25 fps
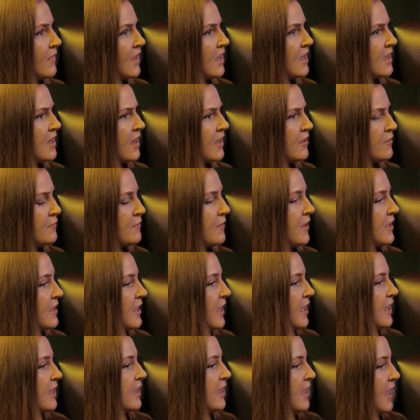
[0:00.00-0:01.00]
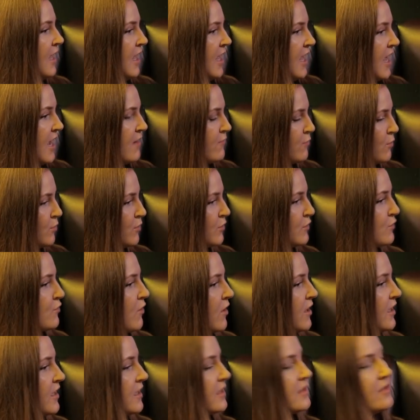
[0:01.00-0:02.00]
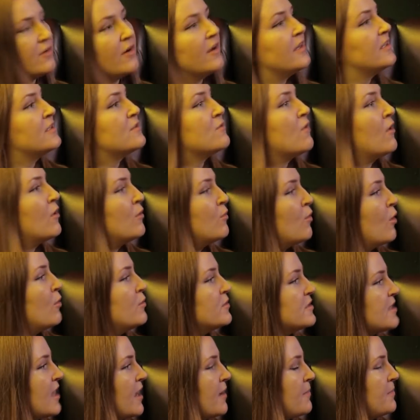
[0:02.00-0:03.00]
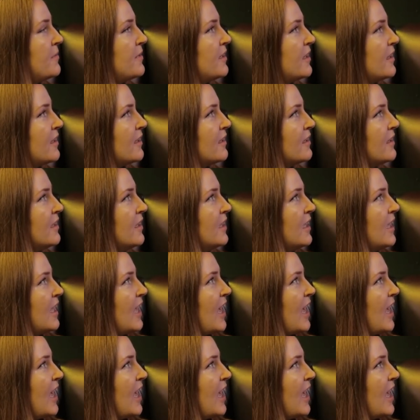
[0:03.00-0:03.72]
it kind of felt like everyone was trying to get their heads around what was happening.